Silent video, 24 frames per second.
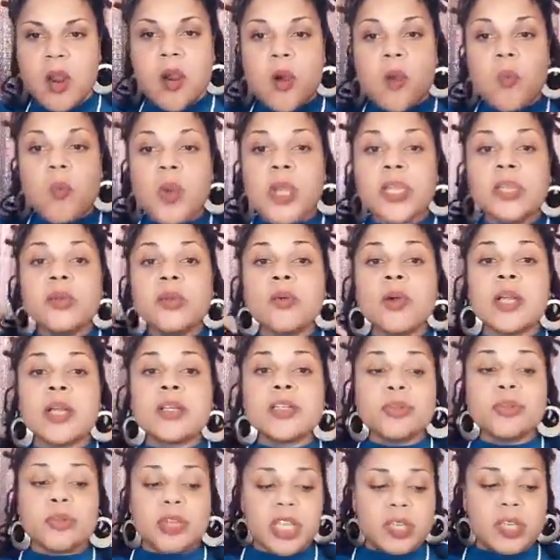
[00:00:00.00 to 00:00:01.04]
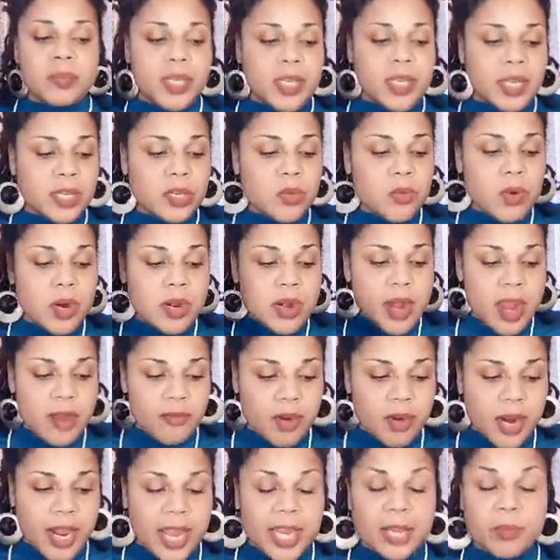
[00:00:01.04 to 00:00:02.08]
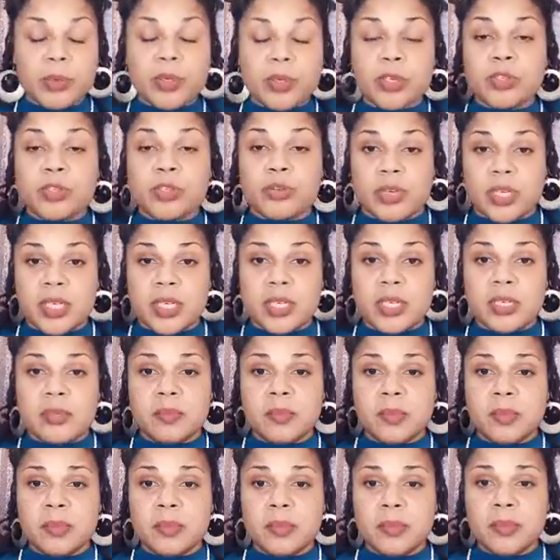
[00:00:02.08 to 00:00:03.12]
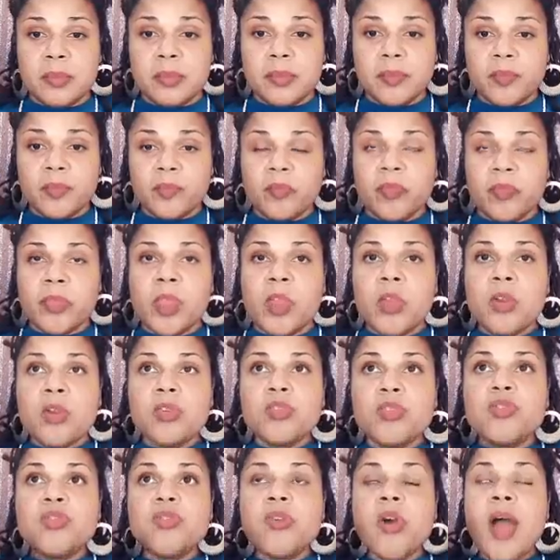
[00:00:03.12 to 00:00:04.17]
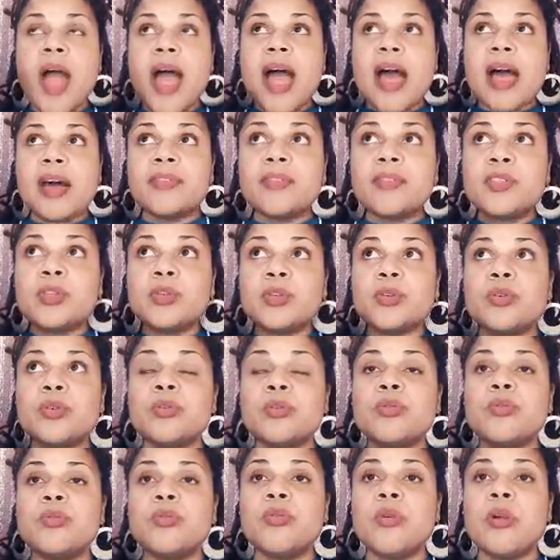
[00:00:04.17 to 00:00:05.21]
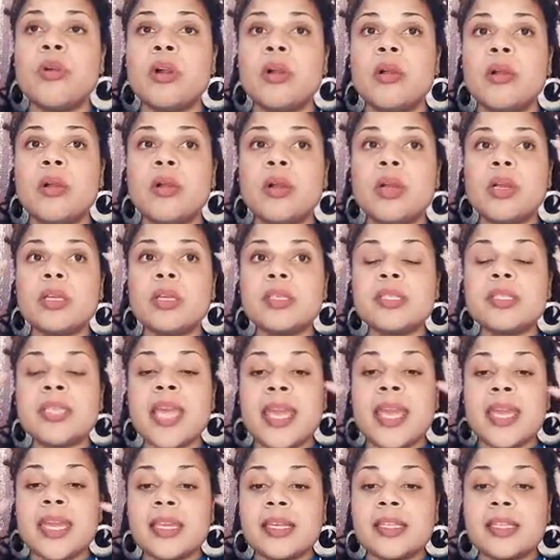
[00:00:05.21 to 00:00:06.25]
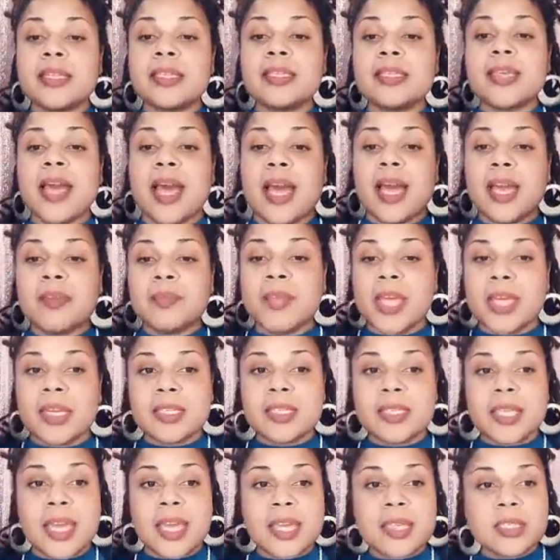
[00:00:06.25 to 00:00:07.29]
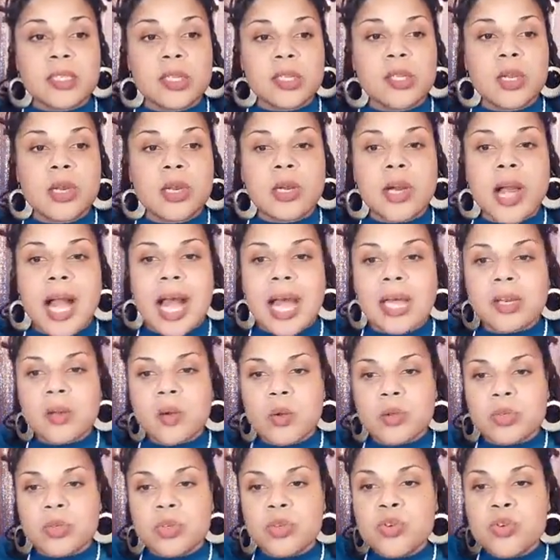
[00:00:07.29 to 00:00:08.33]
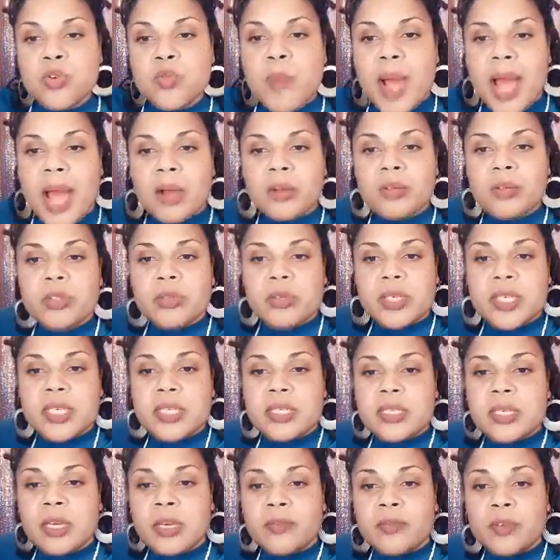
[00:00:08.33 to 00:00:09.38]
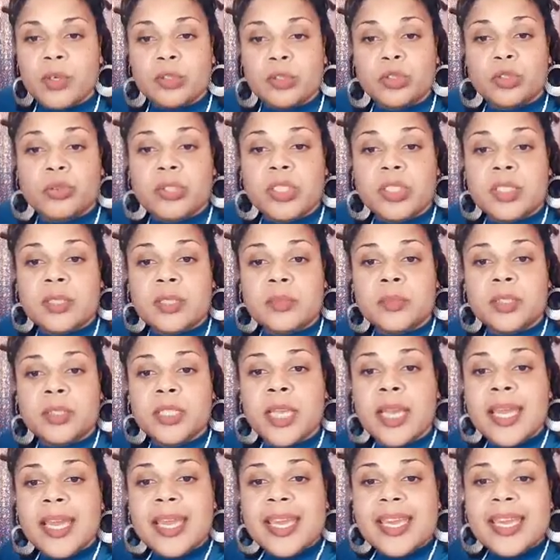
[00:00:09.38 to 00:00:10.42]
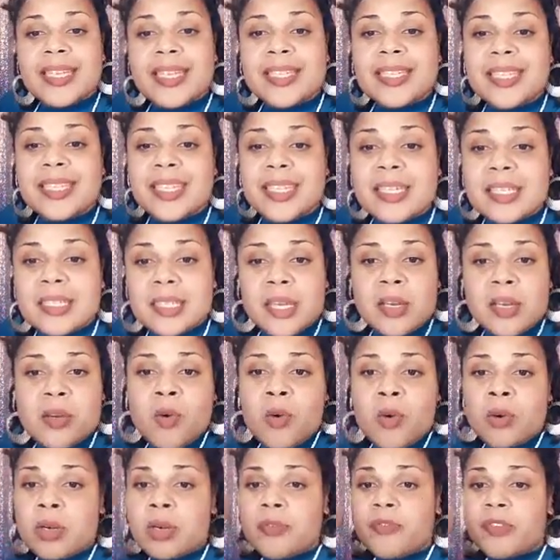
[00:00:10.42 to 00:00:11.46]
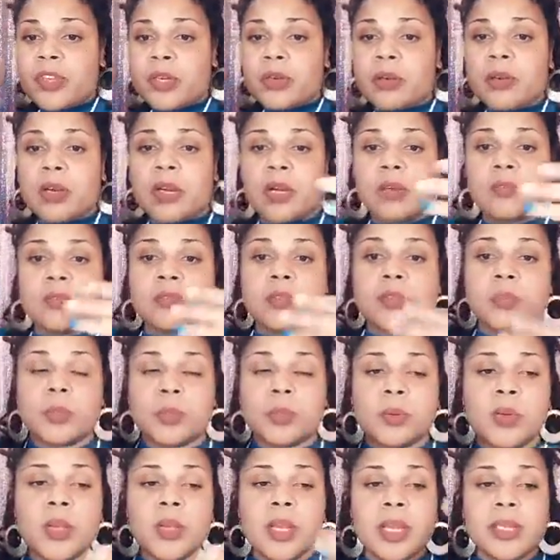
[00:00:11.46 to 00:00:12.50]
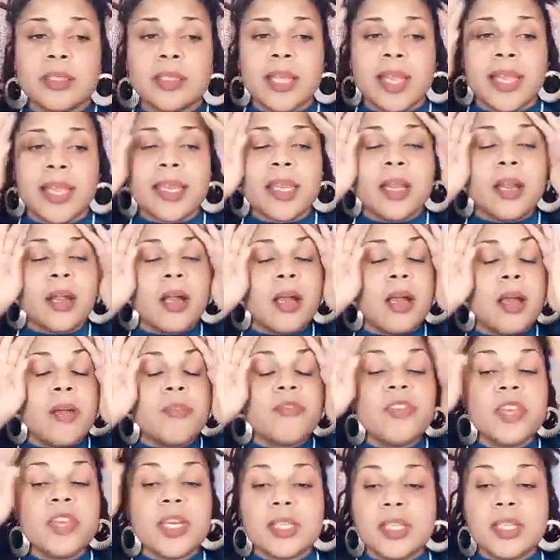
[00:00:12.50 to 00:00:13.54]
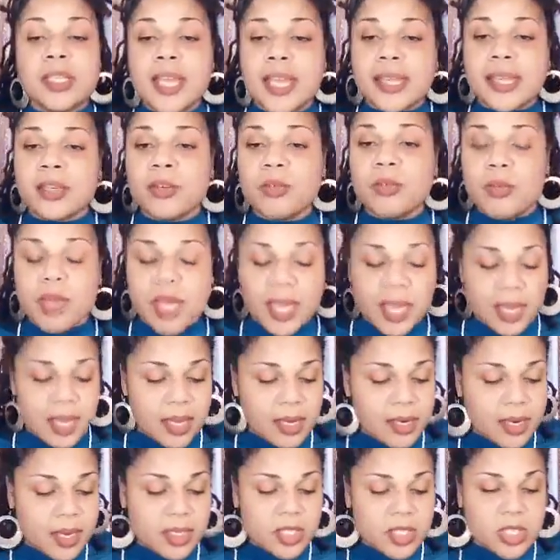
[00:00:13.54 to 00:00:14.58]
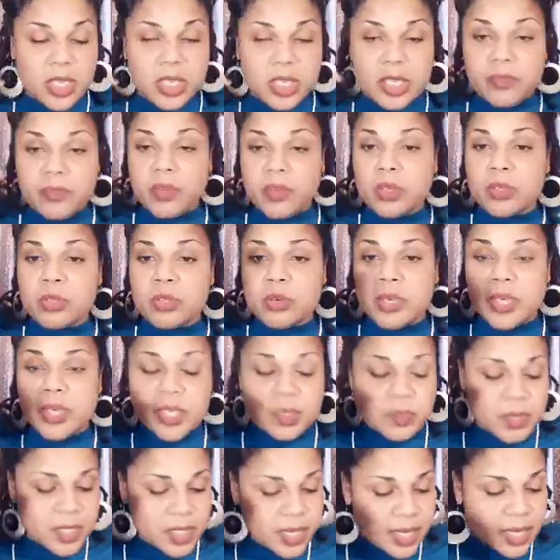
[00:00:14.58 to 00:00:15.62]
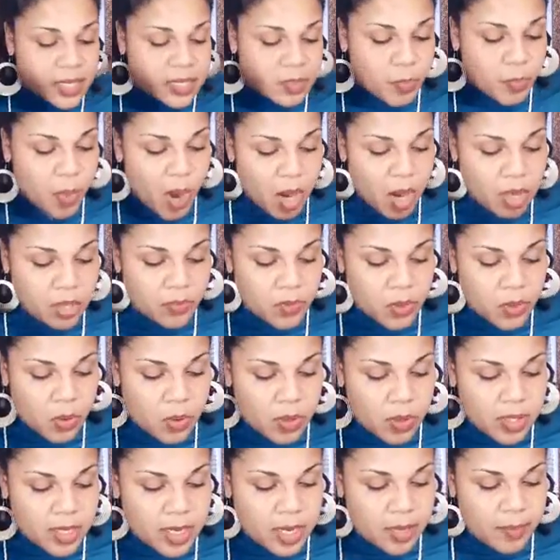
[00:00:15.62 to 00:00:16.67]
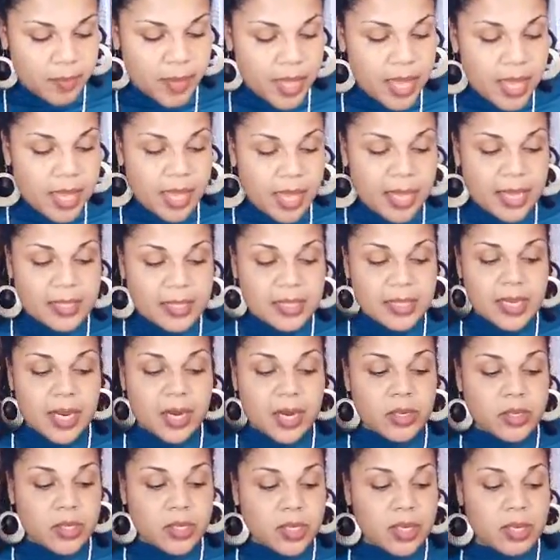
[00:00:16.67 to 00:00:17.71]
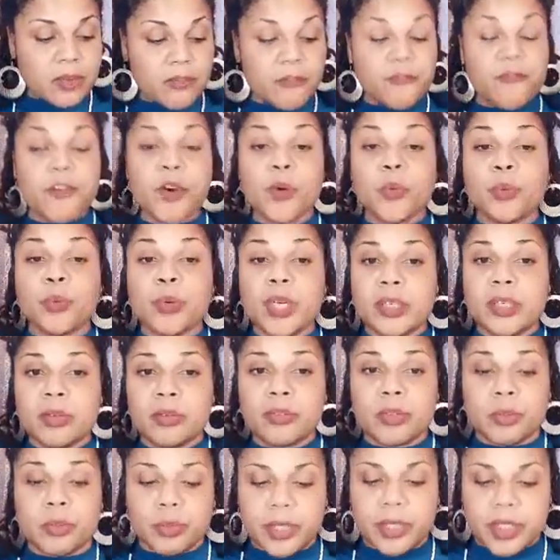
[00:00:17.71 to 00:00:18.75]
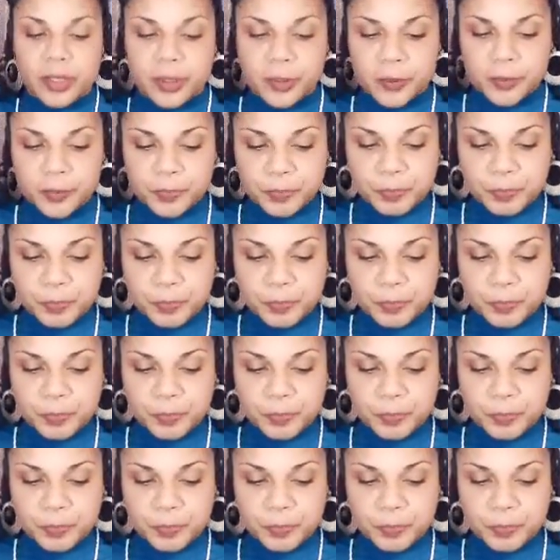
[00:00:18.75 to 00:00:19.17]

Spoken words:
When you are dreaming and you were never able to dream, you have to take the time that it takes to learn how those new boundaries of your dreams exist in order to feel comfortable. Like, feeling like you can't achieve your dreams is a part of growing up in scarcity for real, for real.